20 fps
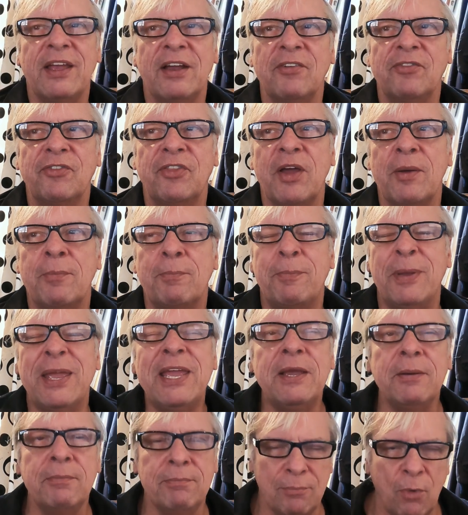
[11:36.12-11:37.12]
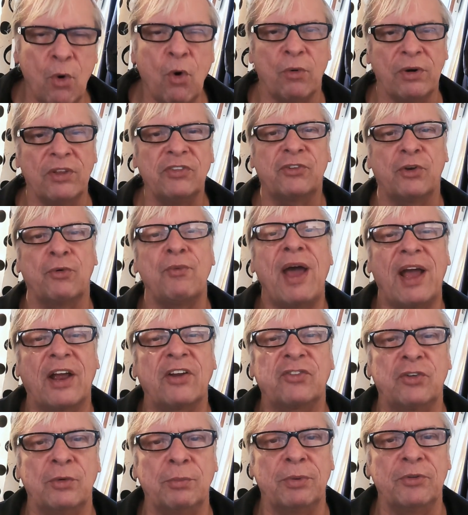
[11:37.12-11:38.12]
of there being more
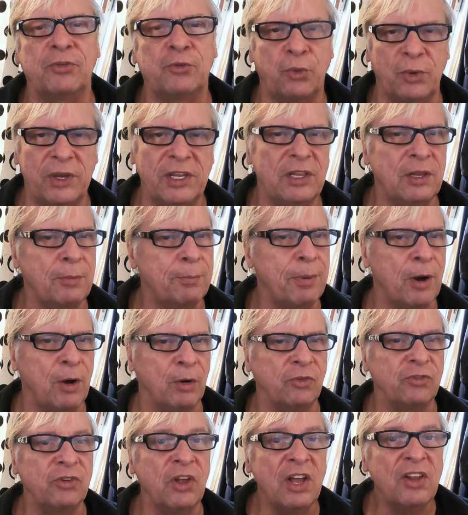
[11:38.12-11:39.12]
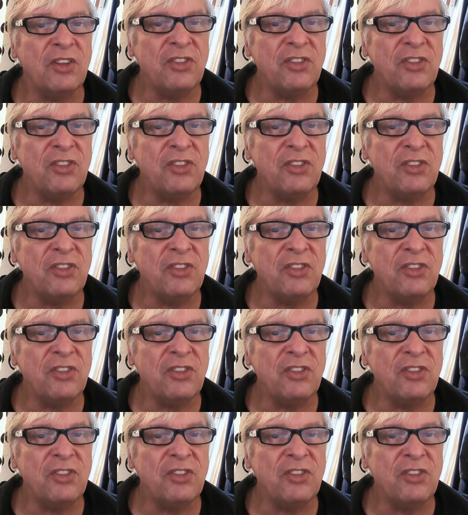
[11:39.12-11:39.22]
interaction between the boats.